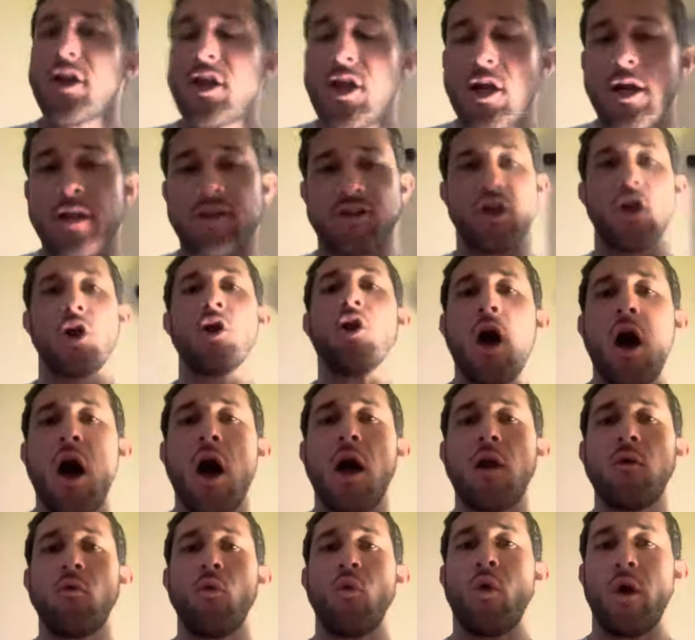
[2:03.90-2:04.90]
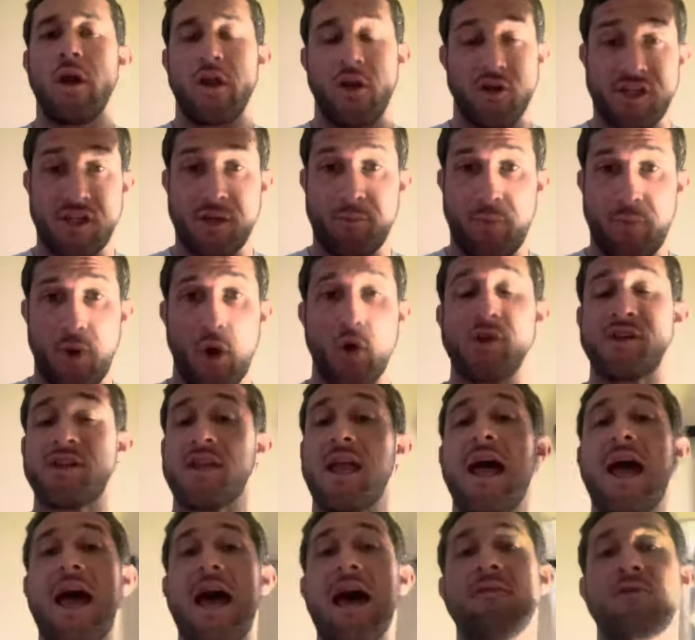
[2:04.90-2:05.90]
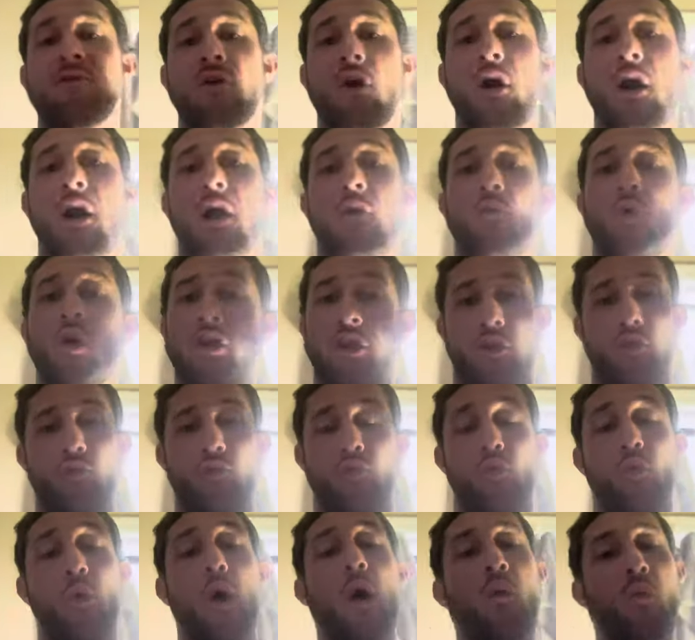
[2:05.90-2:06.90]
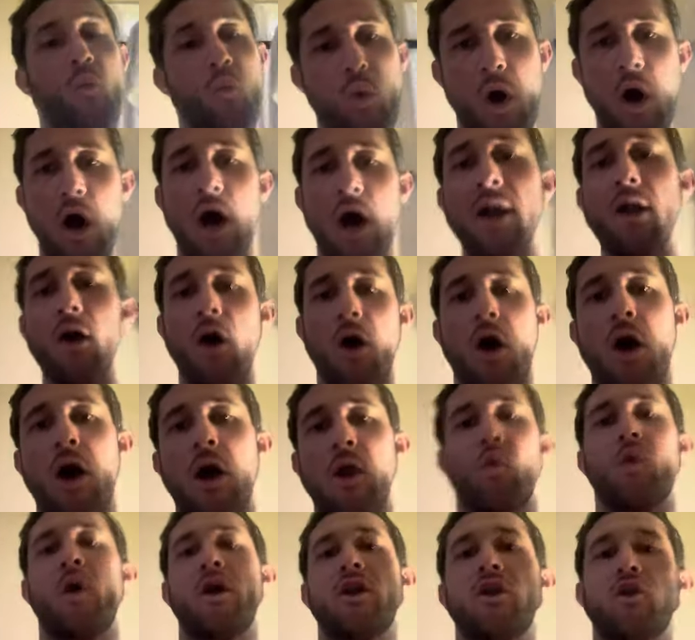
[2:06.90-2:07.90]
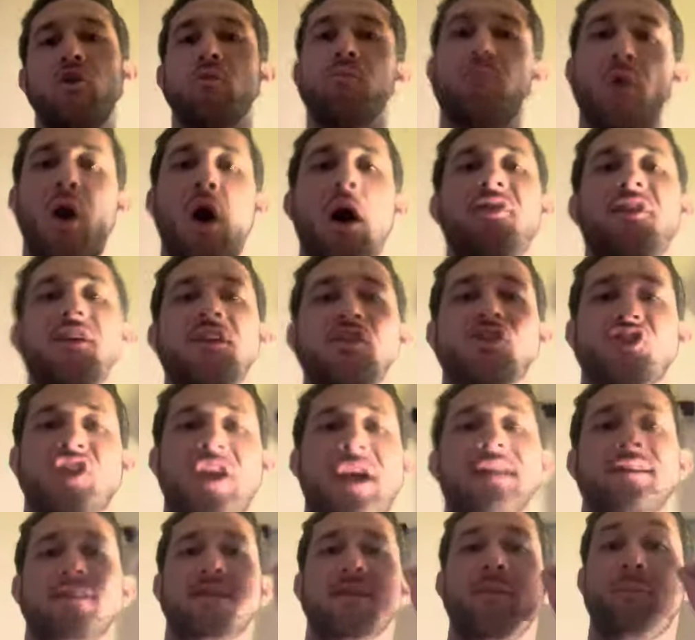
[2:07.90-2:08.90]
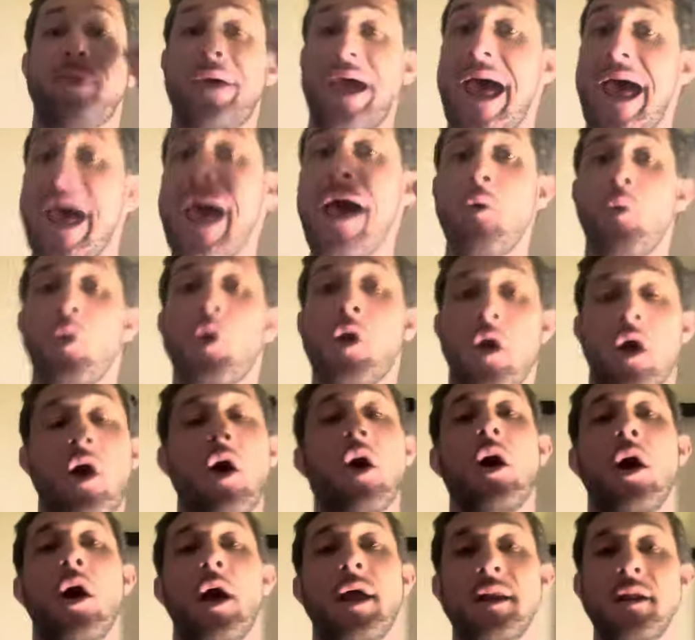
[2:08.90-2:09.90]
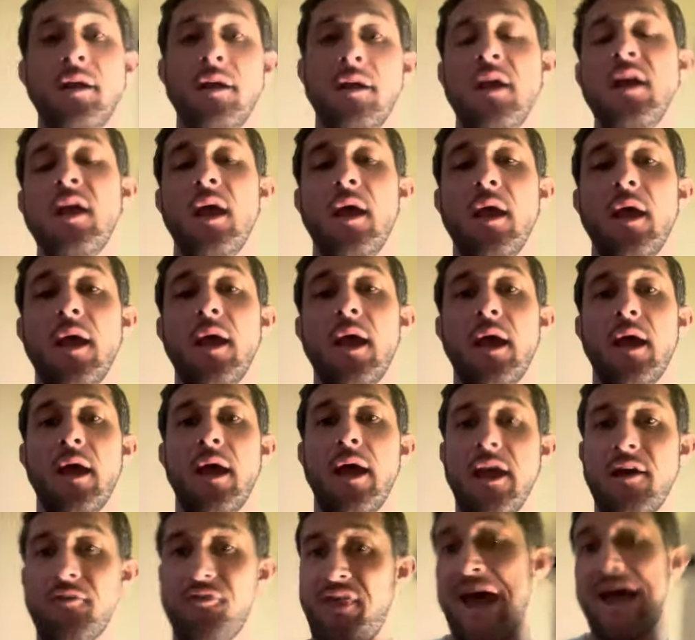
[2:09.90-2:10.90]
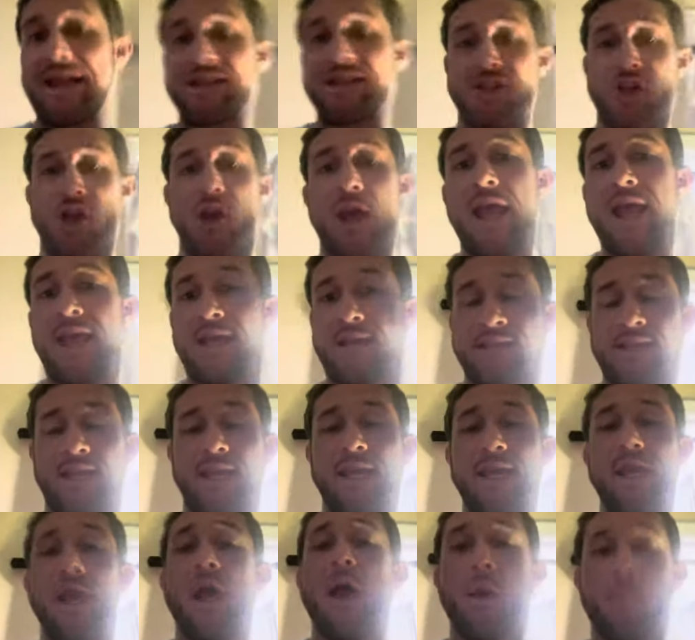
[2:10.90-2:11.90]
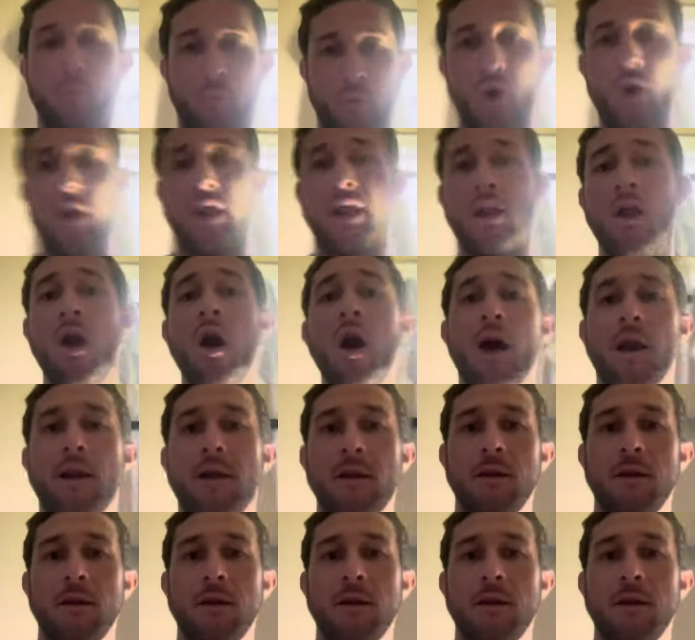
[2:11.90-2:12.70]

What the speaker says: you to turn on what you're supposed to have on, what you want on, what you bought the gen to power on. If that's your AC, put it on.